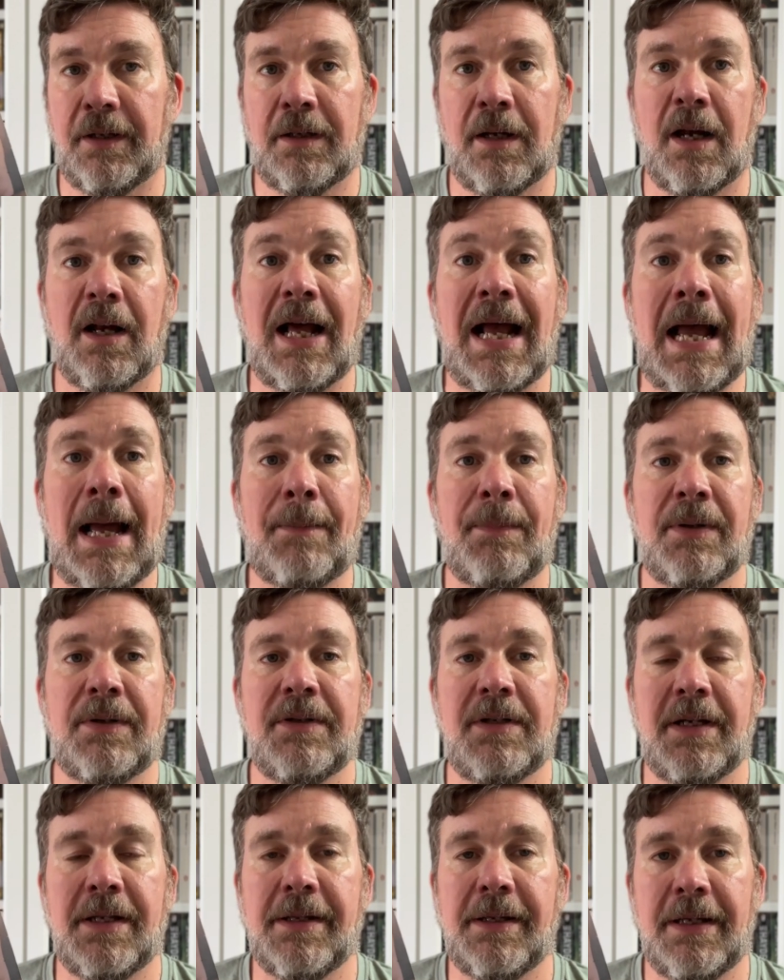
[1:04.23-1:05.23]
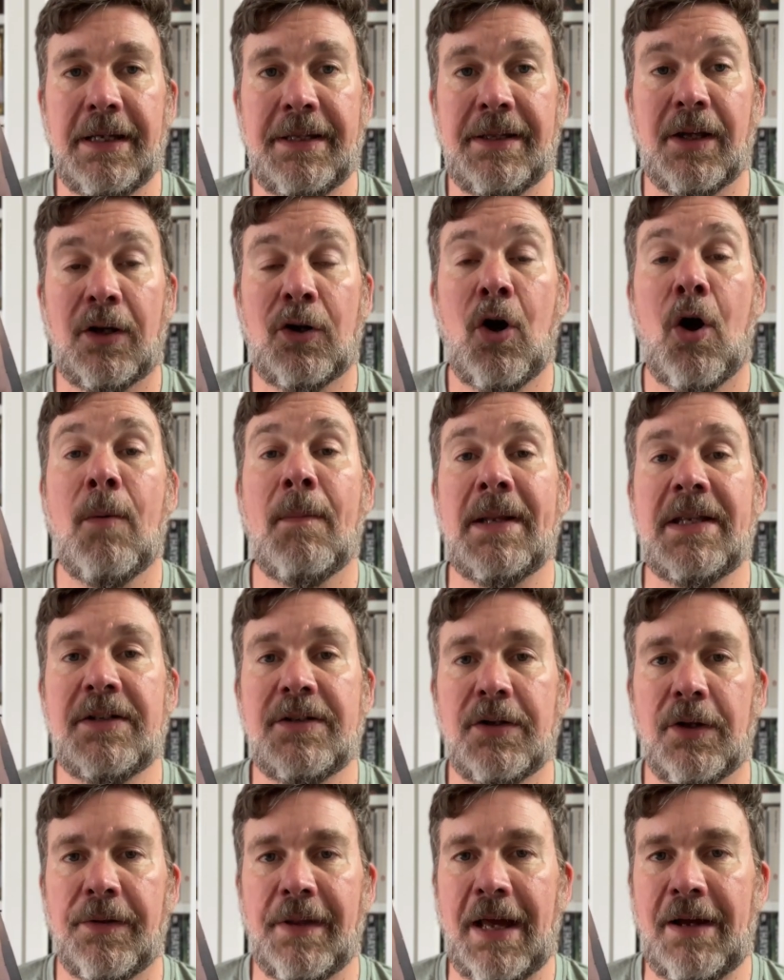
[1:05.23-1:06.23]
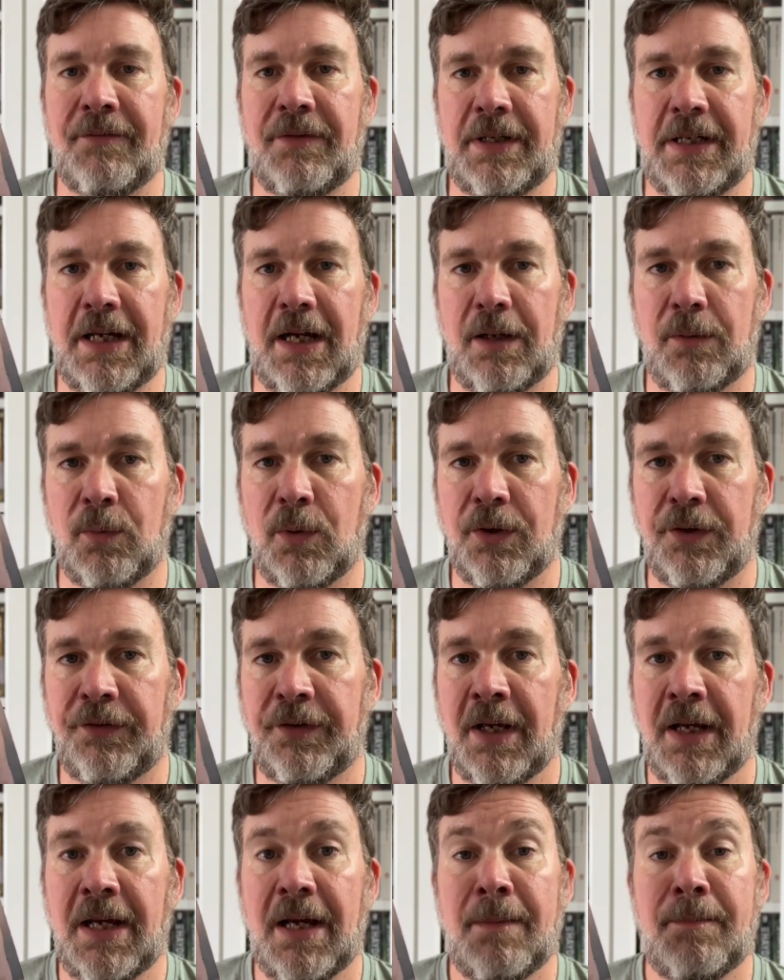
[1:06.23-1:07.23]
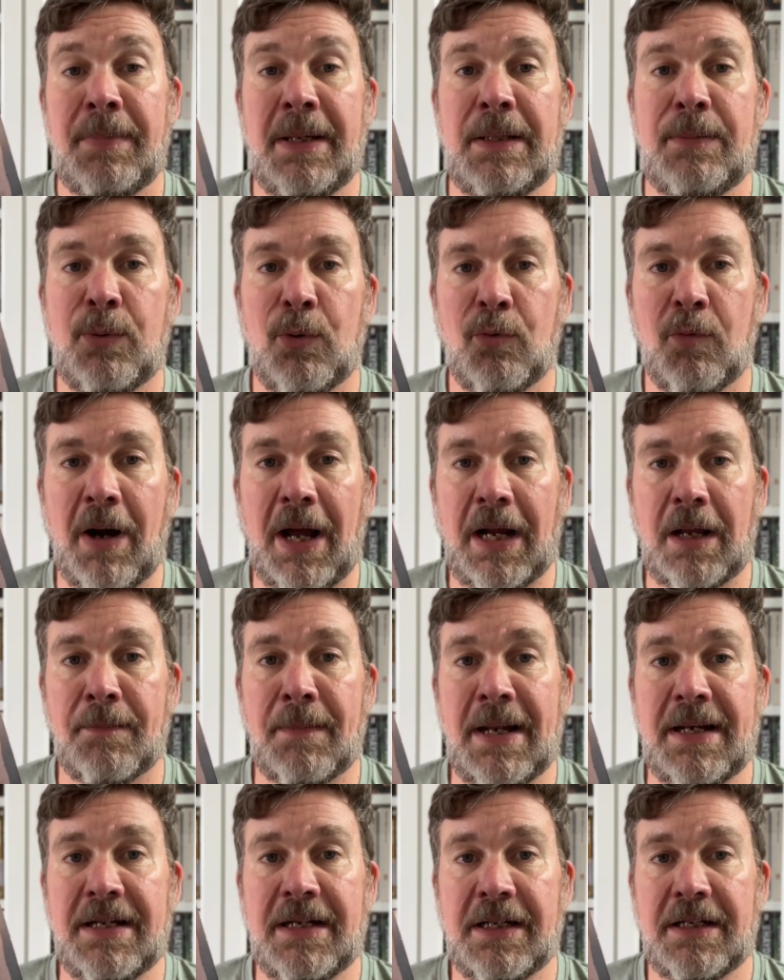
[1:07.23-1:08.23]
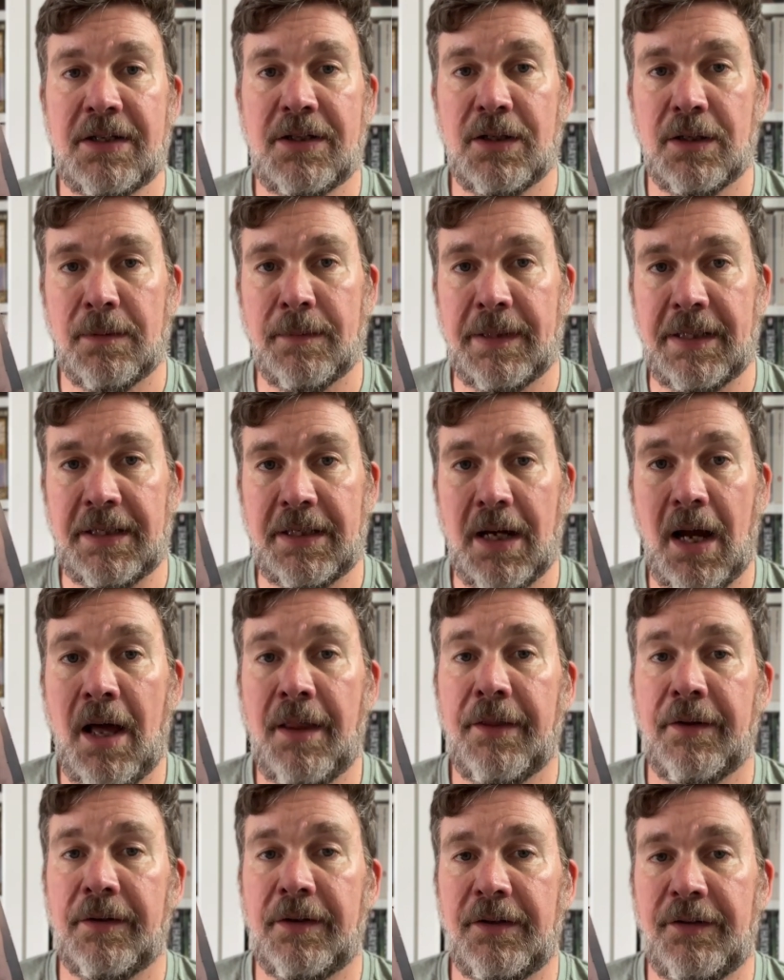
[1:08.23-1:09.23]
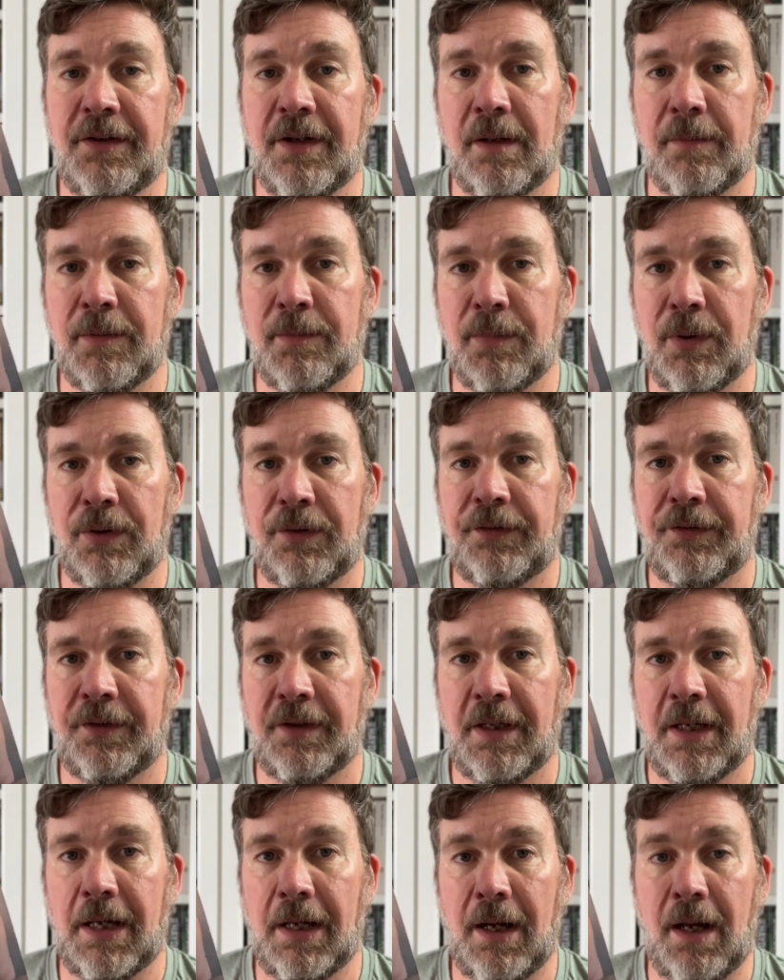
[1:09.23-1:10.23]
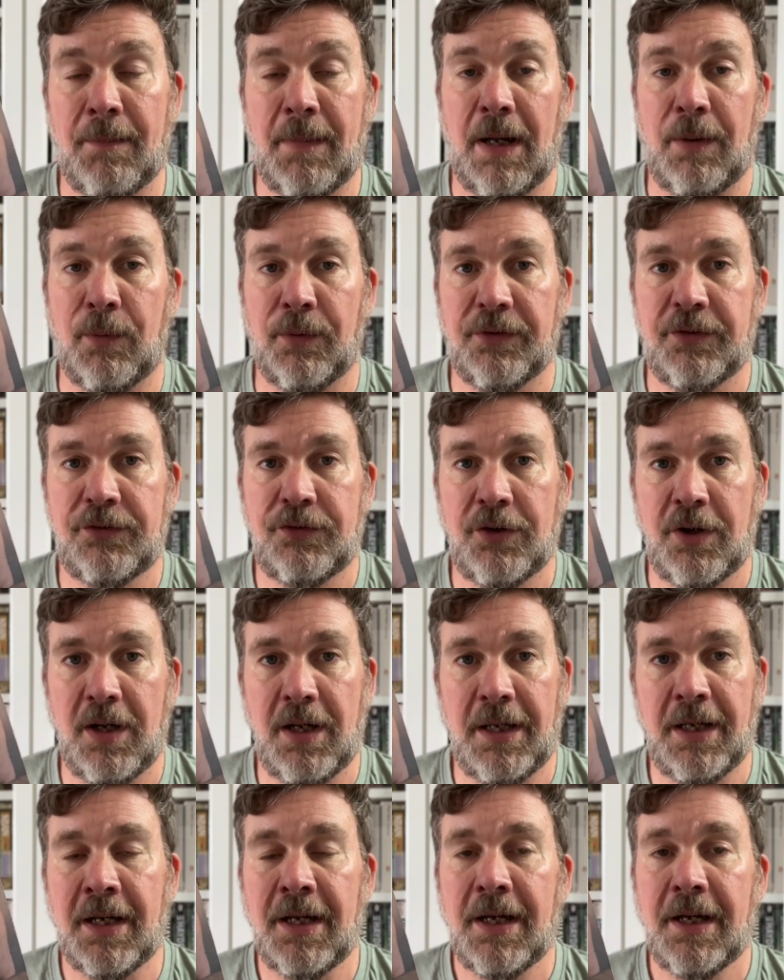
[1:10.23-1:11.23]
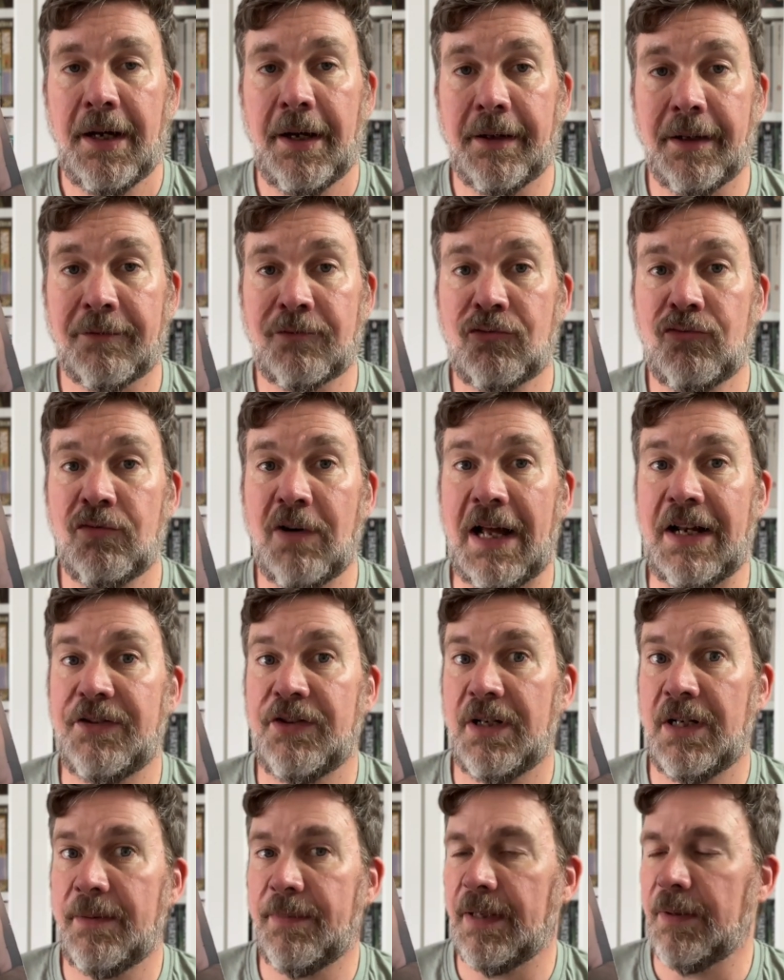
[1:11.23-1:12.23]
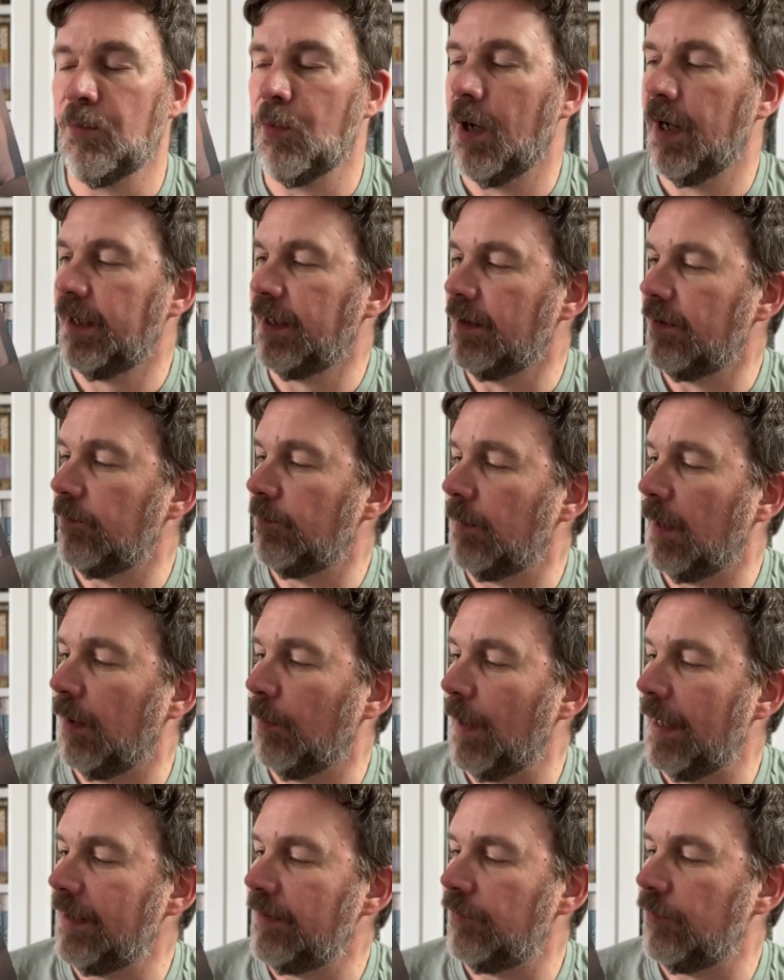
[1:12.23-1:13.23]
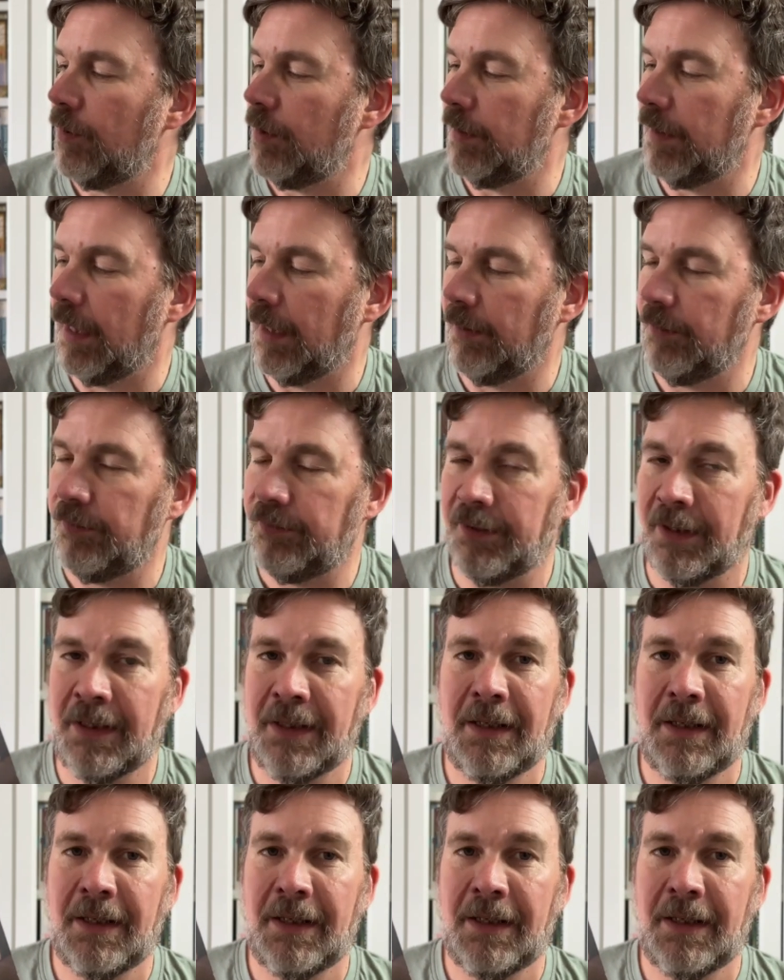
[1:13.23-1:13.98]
kind of happened in the comments on that video was people recommending to me other disturbing books I might want to try, and I've gradually been working my way through those.